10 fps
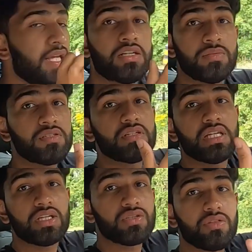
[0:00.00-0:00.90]
In terms of the
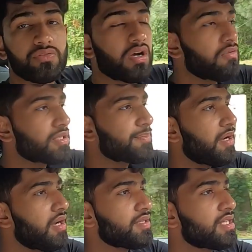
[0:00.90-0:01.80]
initial throttle
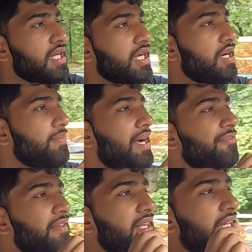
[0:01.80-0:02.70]
response, I
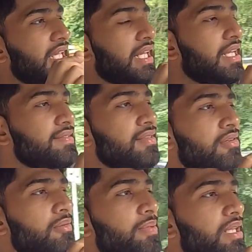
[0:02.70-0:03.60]
feel like it is a
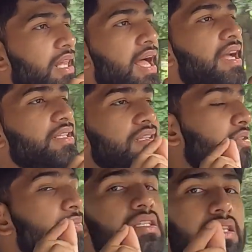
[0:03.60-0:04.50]
little bit lagged and a
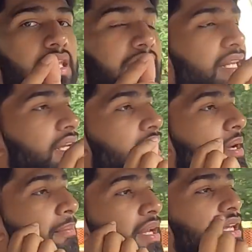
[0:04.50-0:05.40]
little bit delayed,
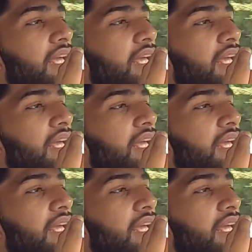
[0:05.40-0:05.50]
but